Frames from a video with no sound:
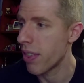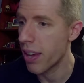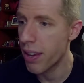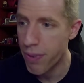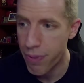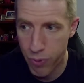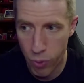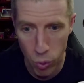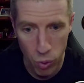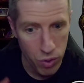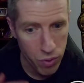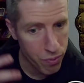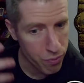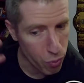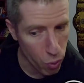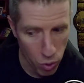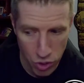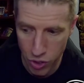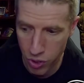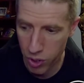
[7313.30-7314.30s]
They for
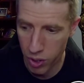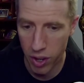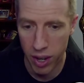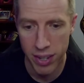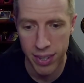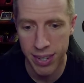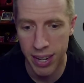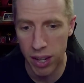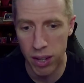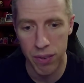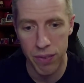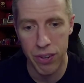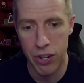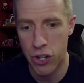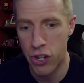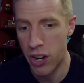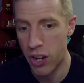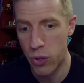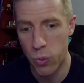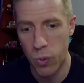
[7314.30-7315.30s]
forced her on
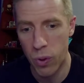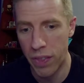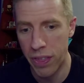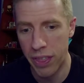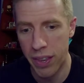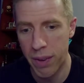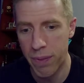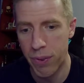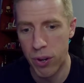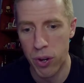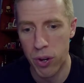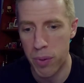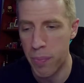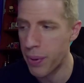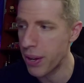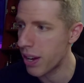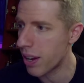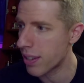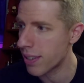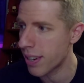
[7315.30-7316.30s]
television. It's one thing for her to
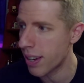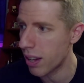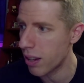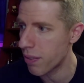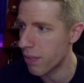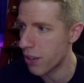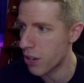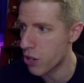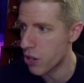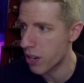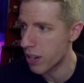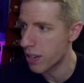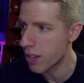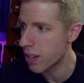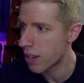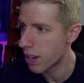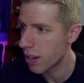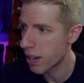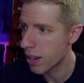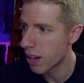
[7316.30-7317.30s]
be on television
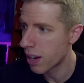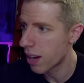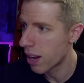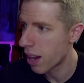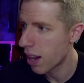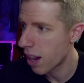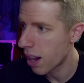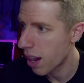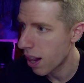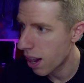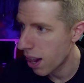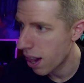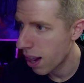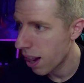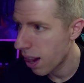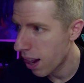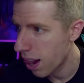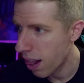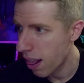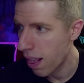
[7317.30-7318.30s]

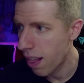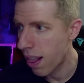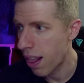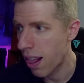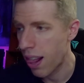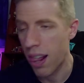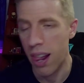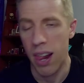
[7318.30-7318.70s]
yeah, yeah,